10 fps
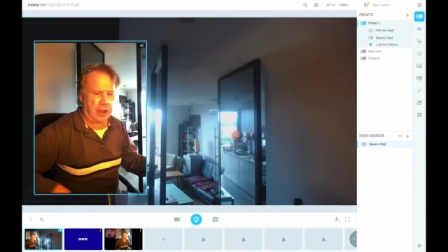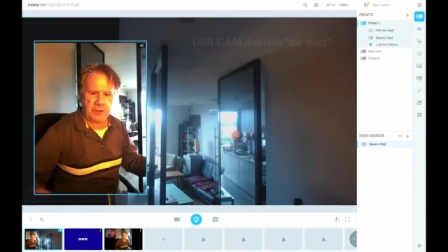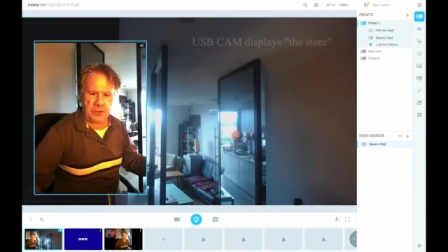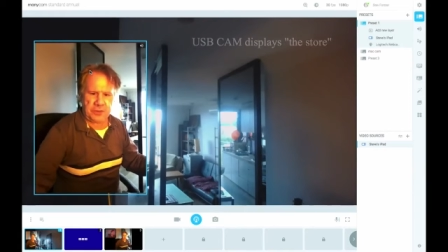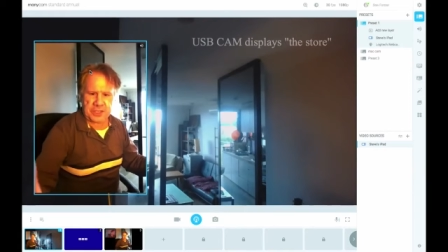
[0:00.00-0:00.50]

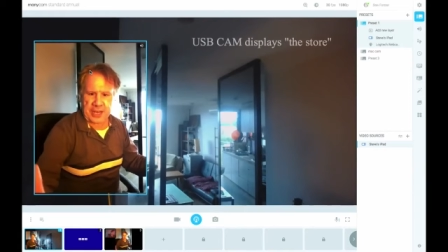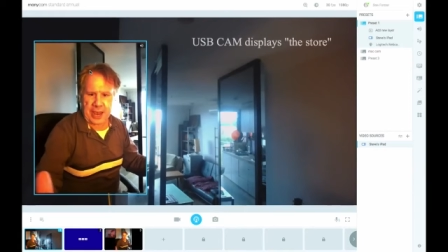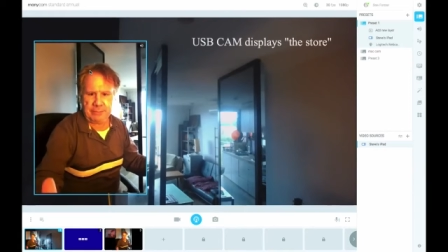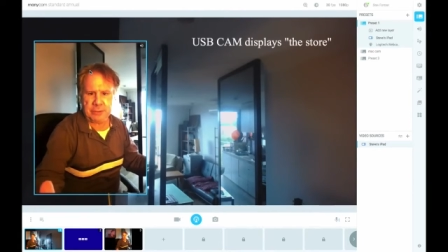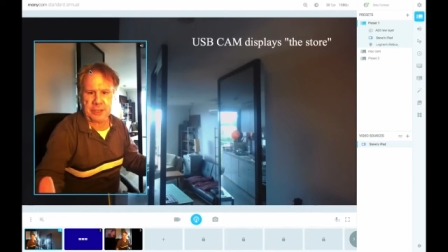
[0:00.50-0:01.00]
I've got the
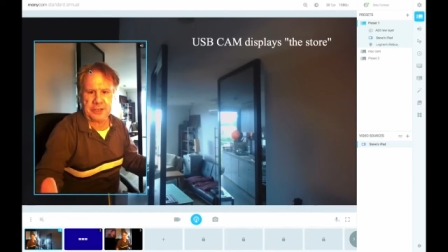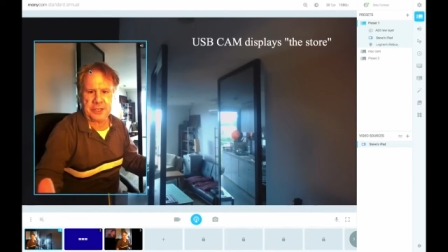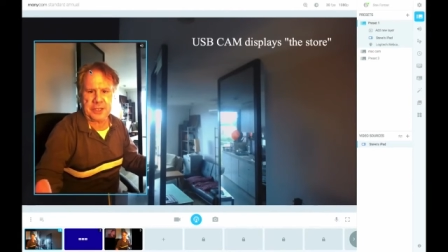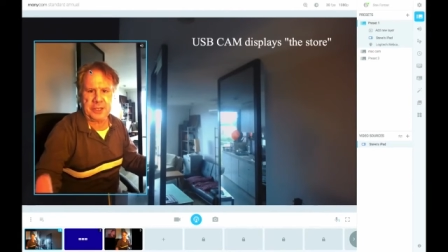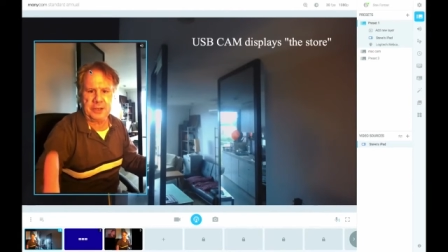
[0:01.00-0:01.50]

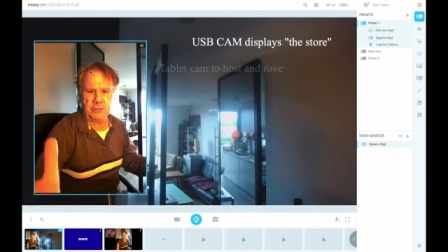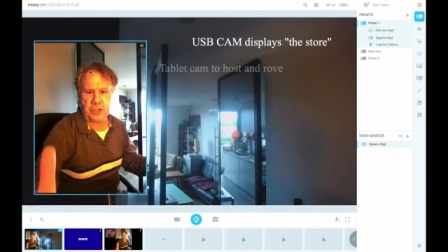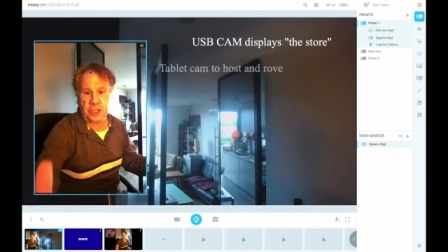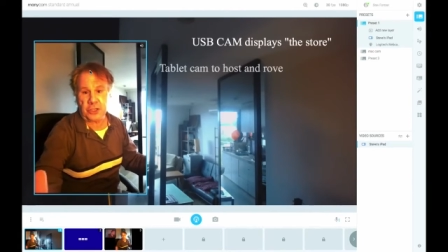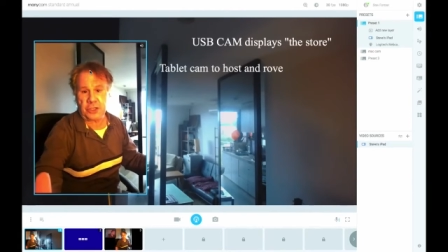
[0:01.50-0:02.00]
tablet
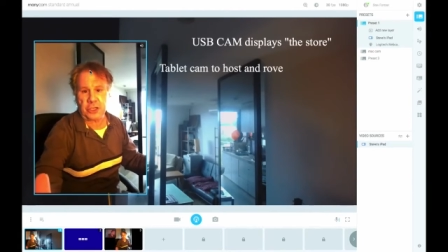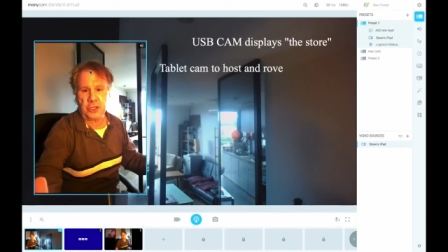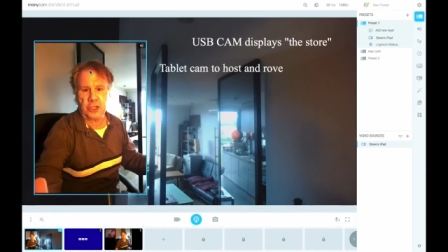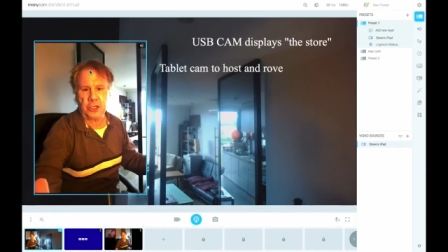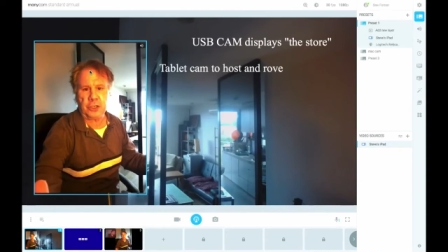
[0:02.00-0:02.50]
which is
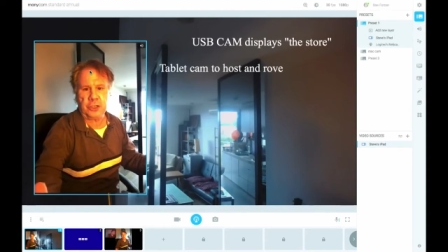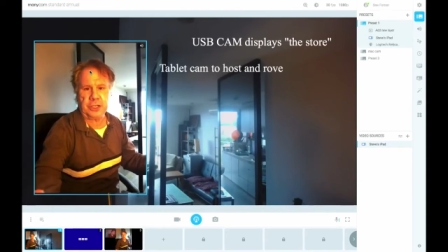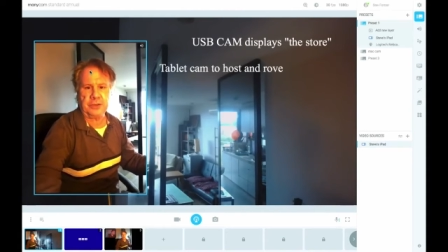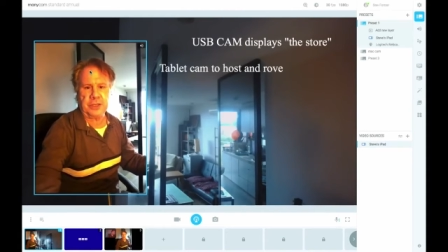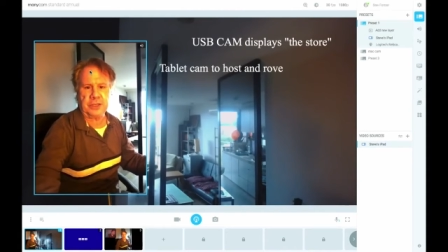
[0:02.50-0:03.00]

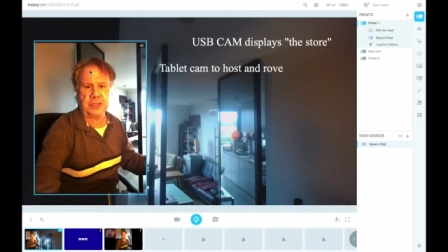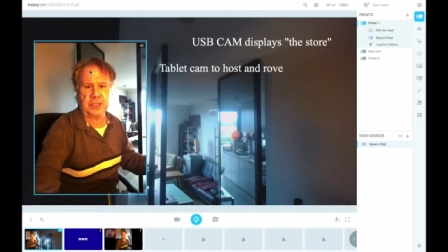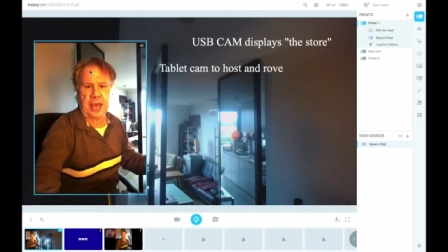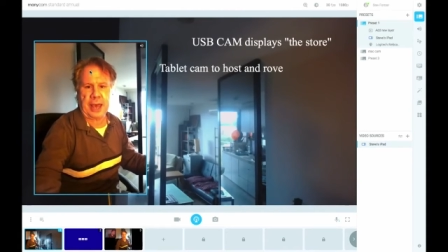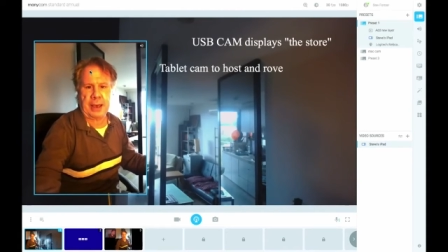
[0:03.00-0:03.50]
shooting this